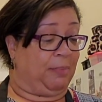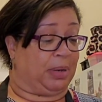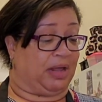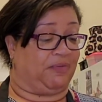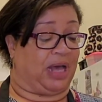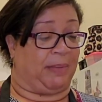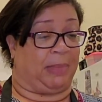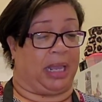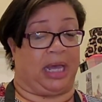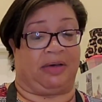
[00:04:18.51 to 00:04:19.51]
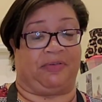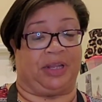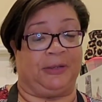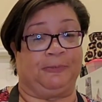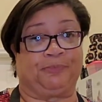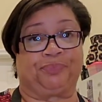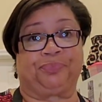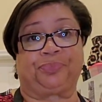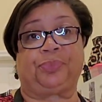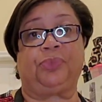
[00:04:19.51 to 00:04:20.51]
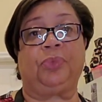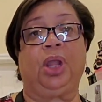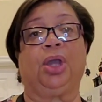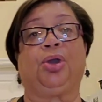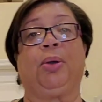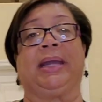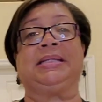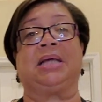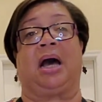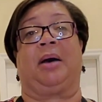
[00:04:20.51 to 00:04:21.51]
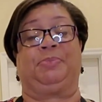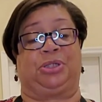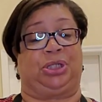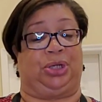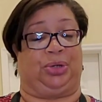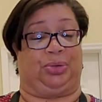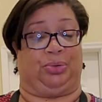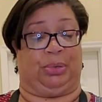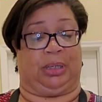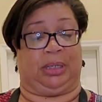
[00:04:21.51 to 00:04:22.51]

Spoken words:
but I've got my oven cranked up to